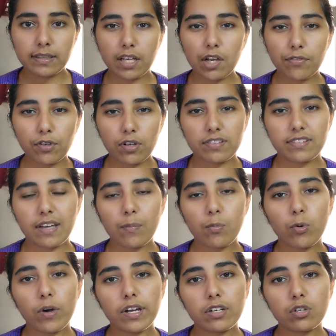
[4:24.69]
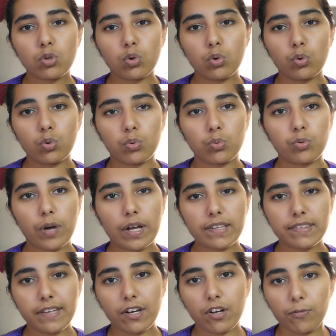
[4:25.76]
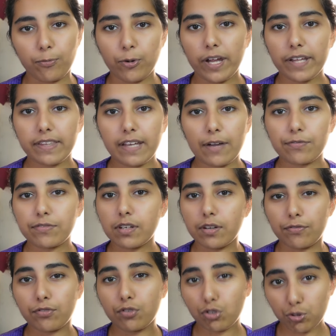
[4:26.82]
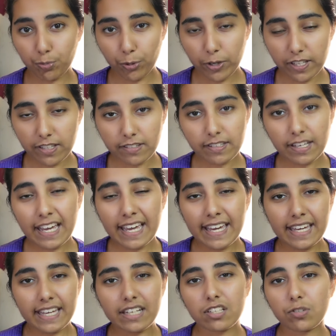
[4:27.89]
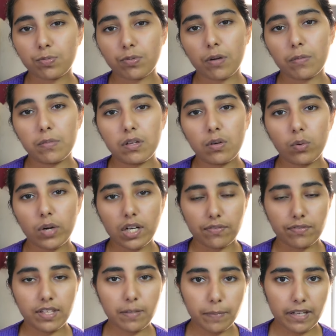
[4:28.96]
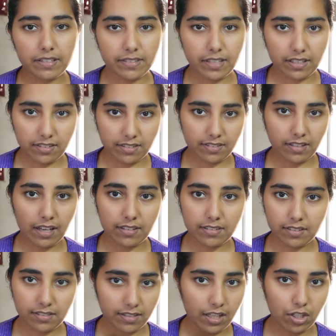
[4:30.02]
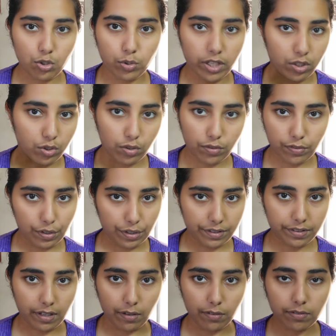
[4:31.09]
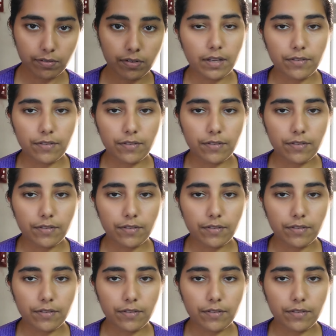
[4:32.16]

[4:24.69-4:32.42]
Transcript: Now, if you're someone who runs out of breath after a few sprints, HIIT is probably one of the best exercises that you can do for yourself.